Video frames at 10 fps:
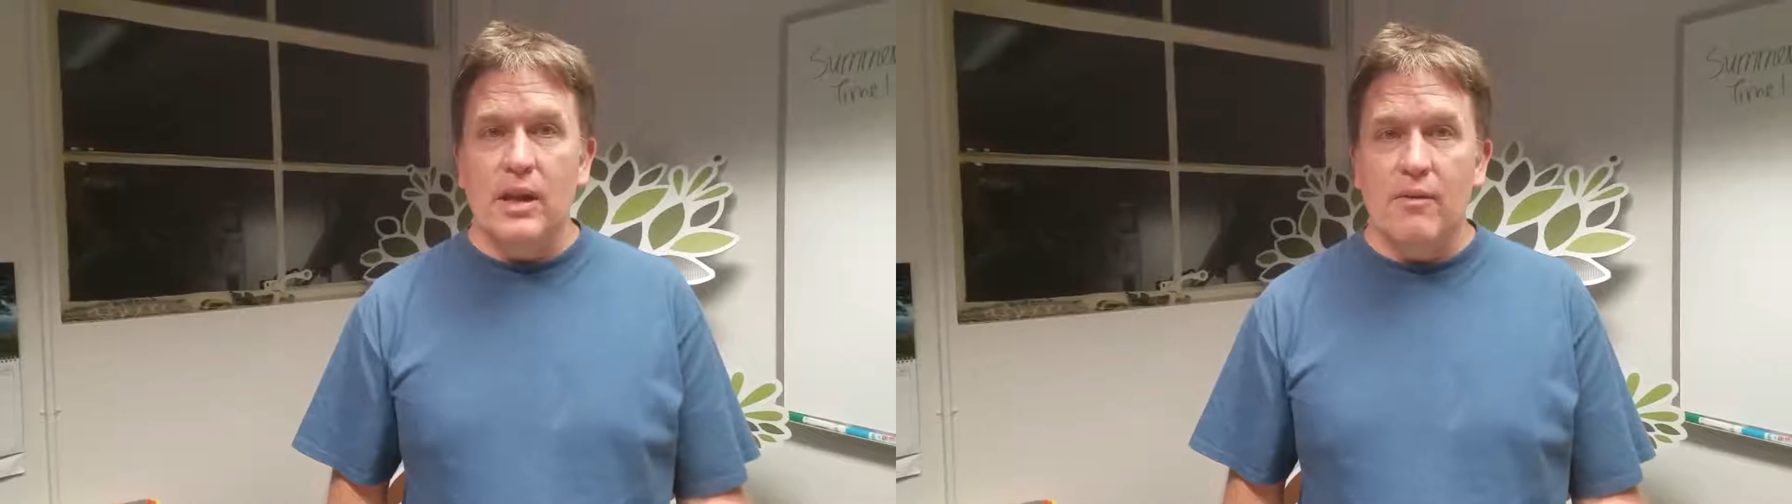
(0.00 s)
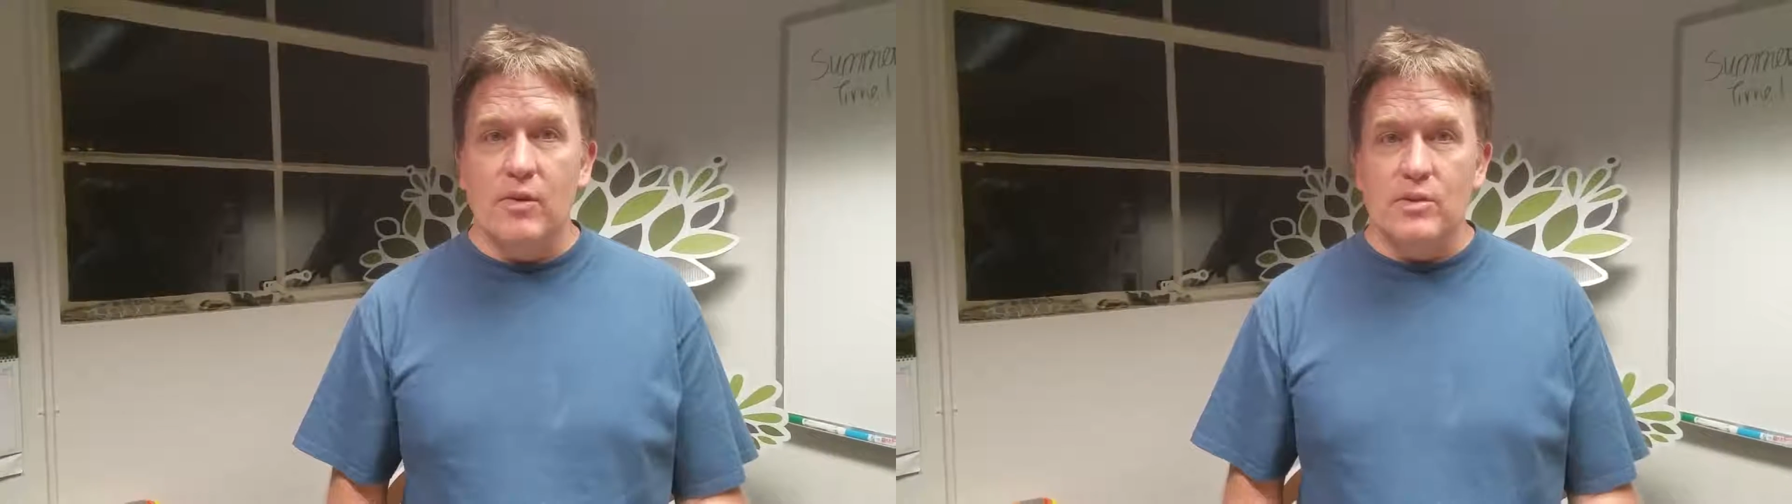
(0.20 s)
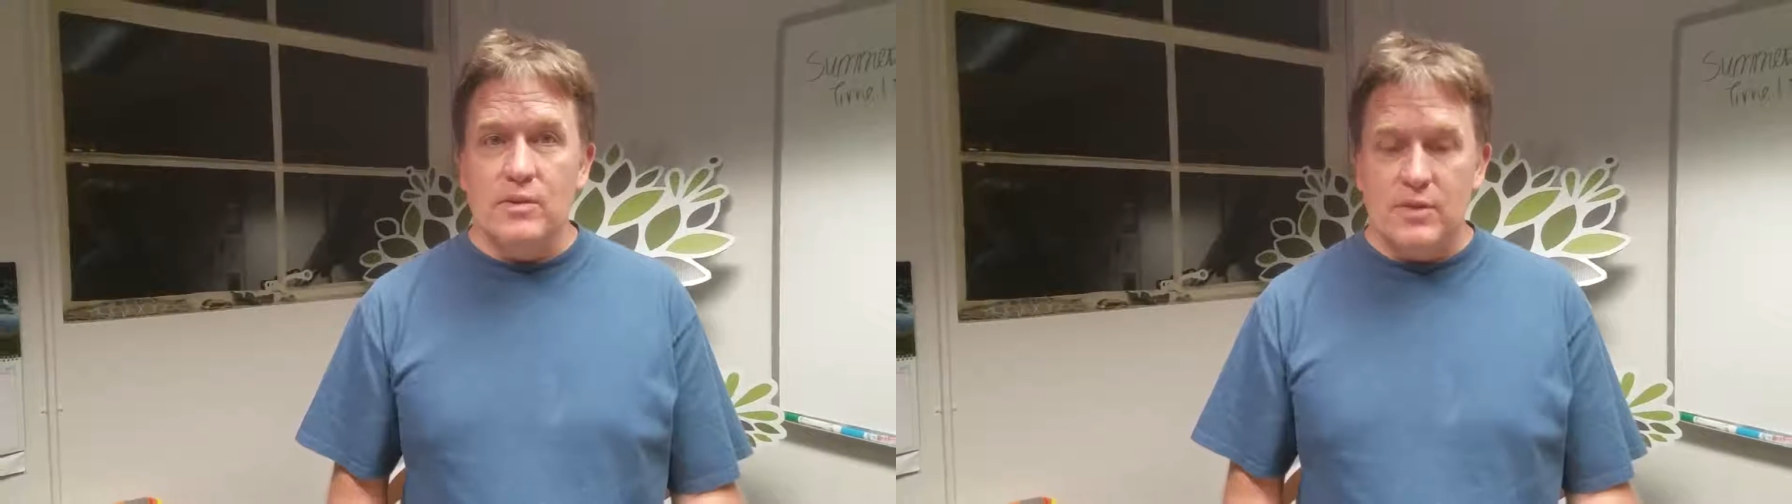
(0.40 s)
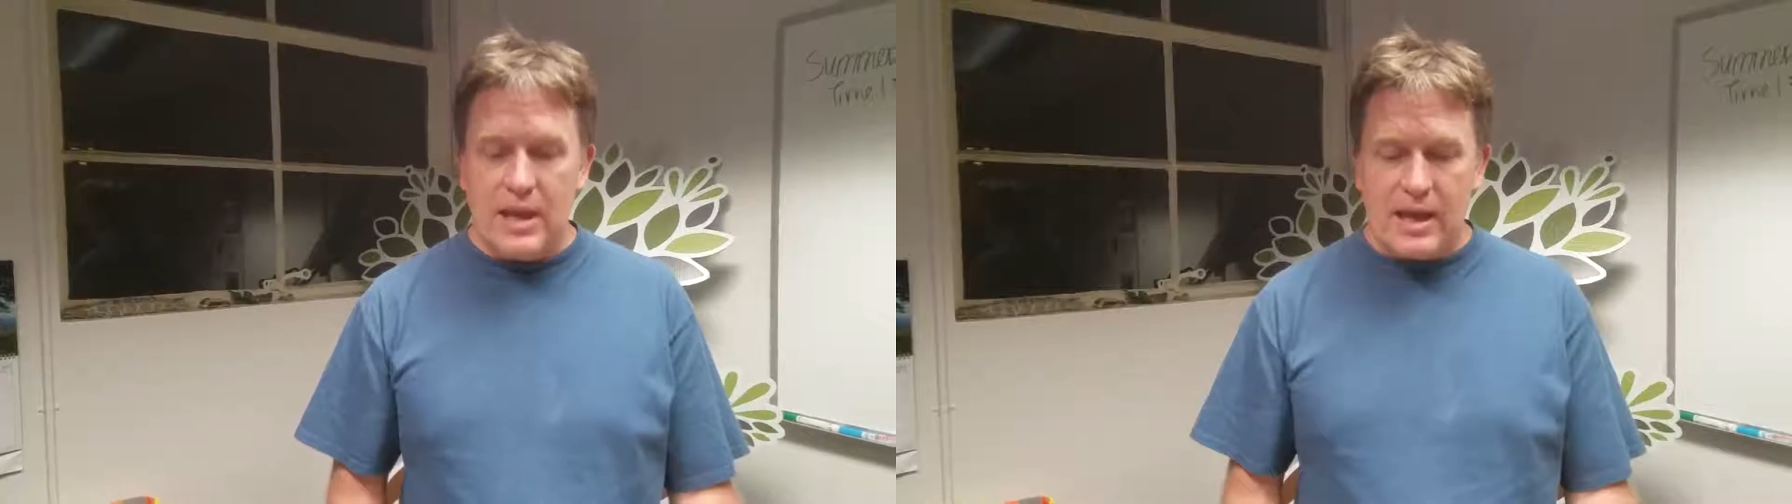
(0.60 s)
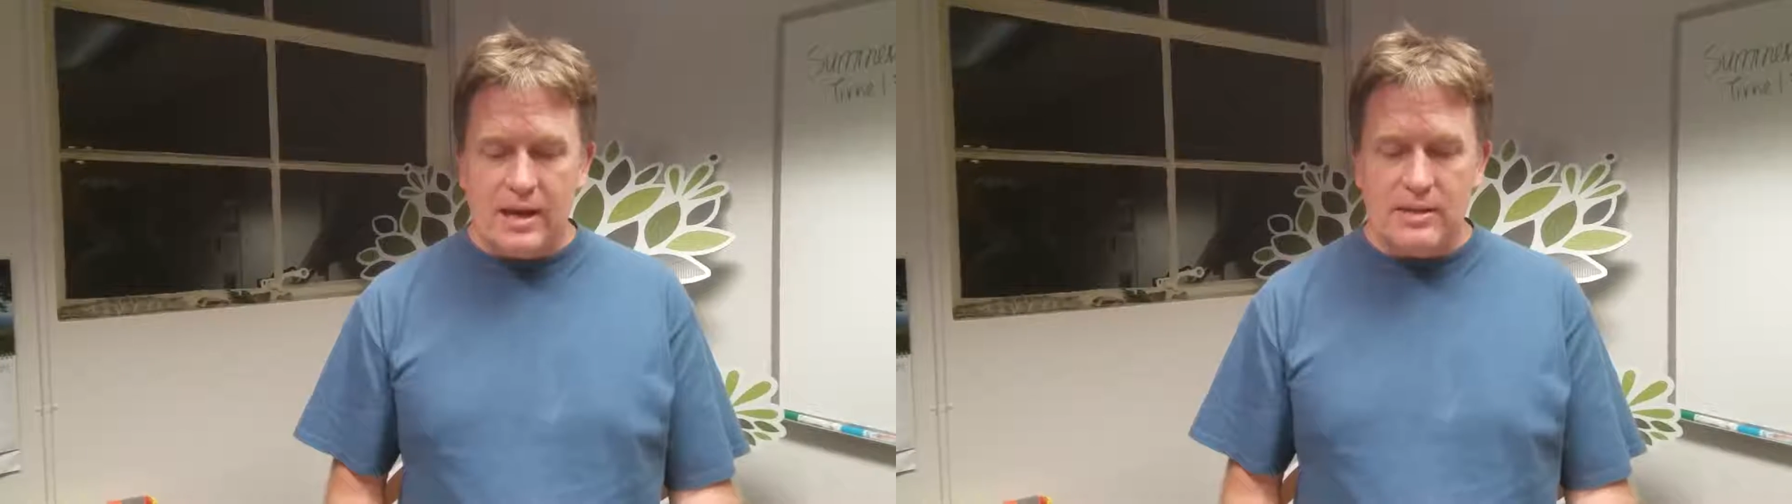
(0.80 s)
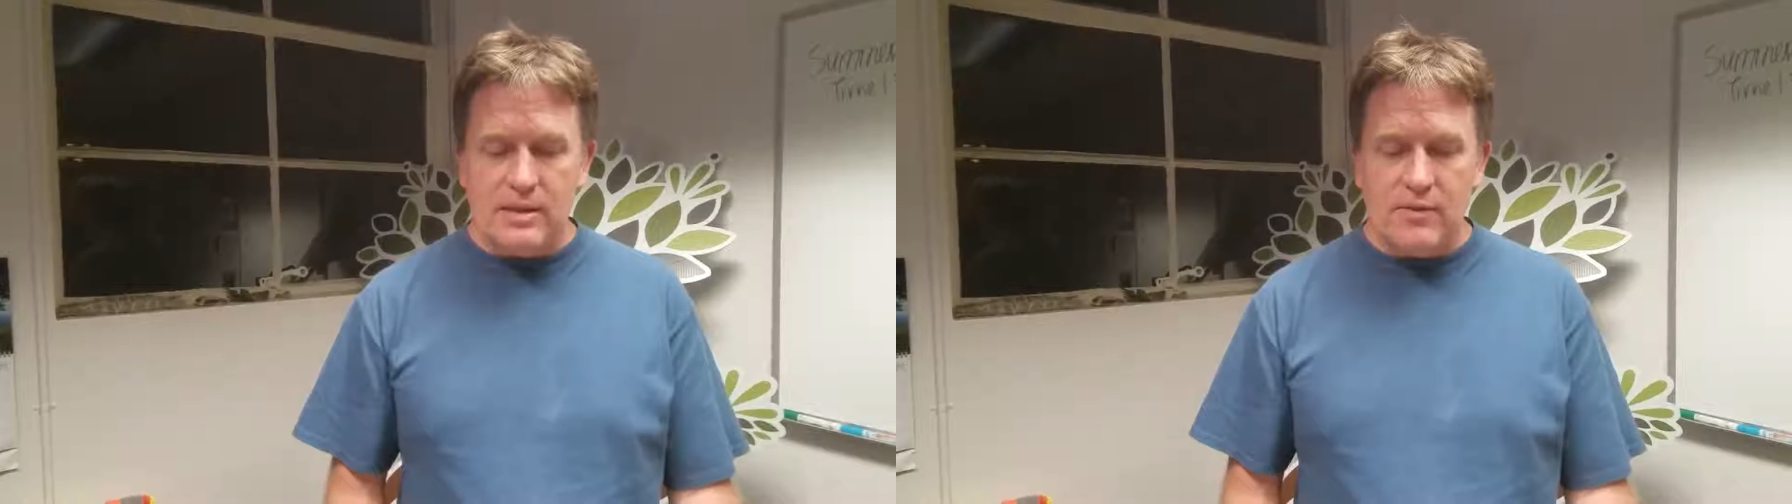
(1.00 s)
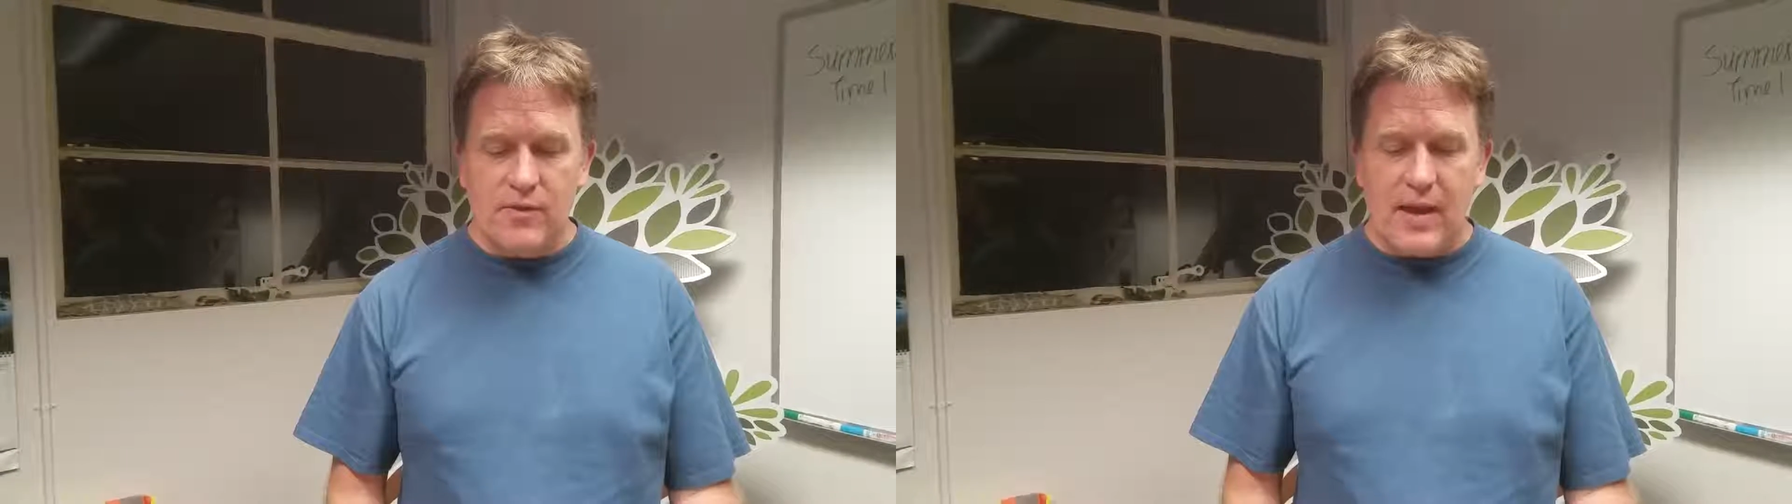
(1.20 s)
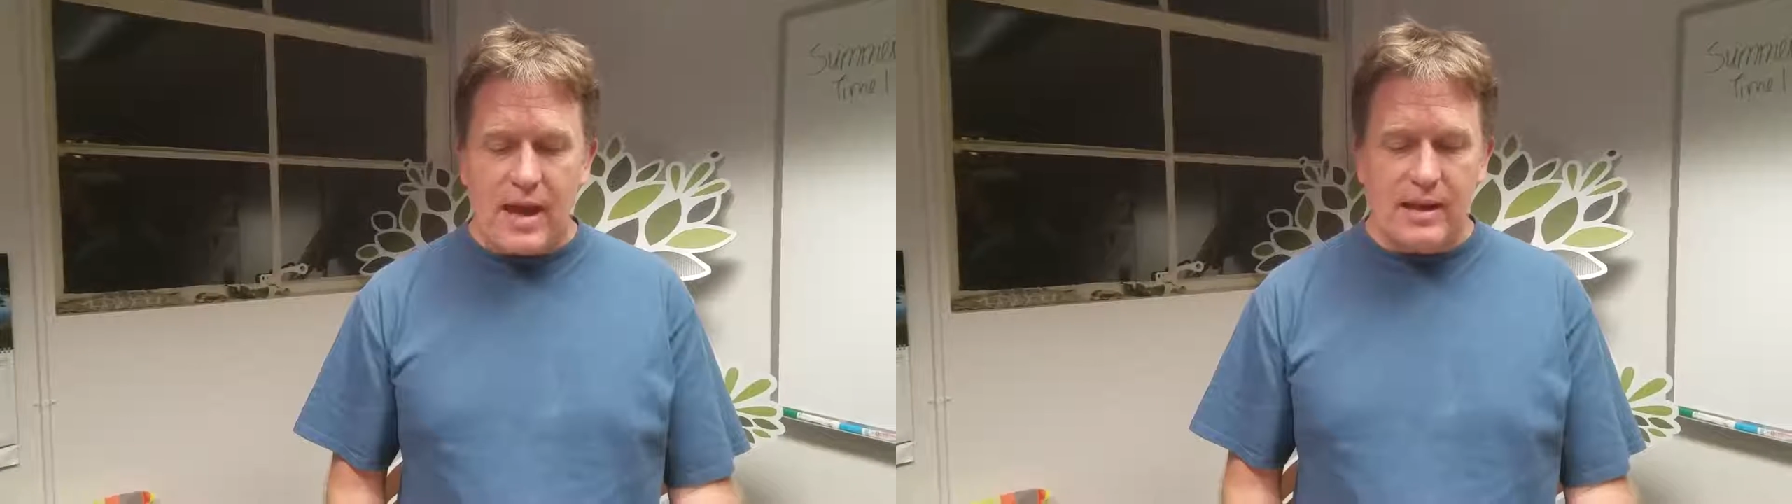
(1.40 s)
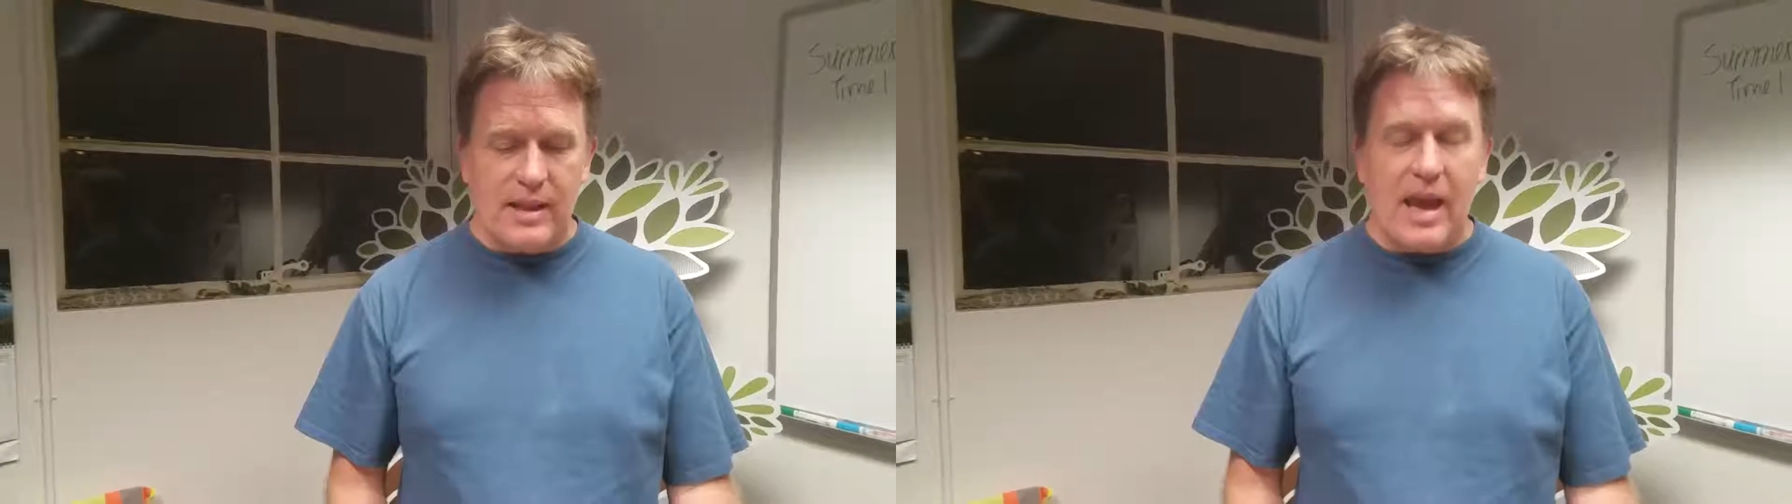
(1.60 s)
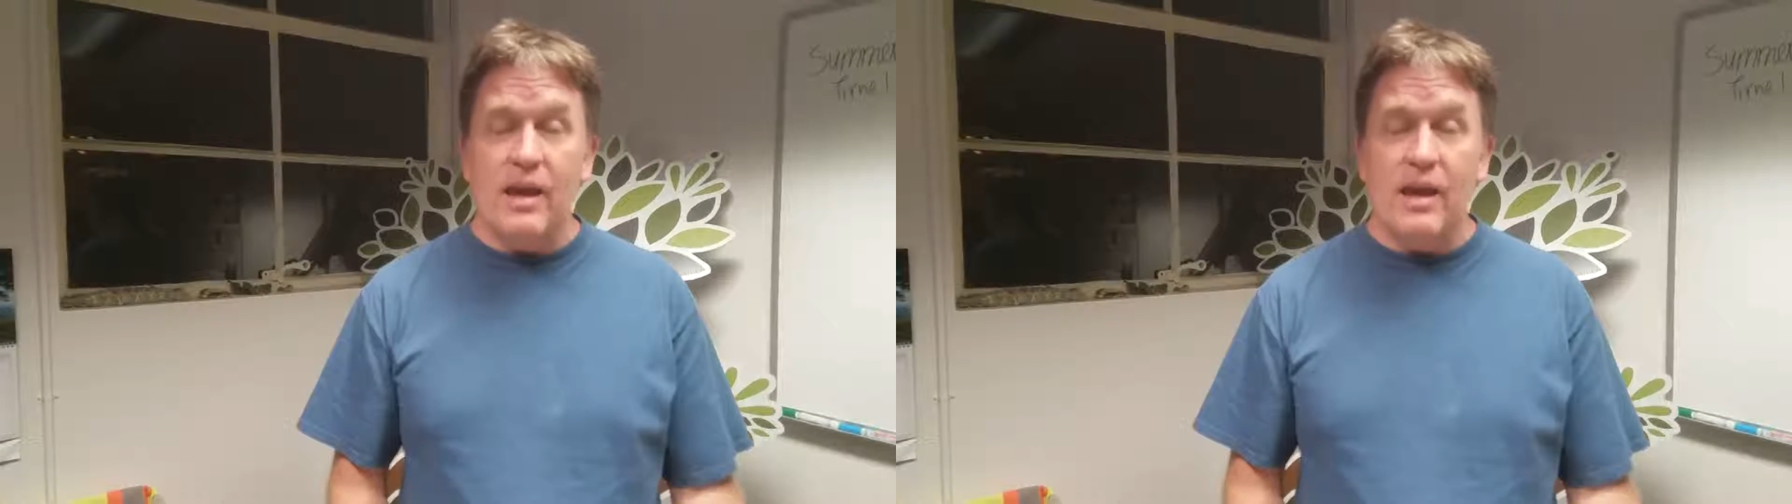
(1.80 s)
levels of tannins and fat in the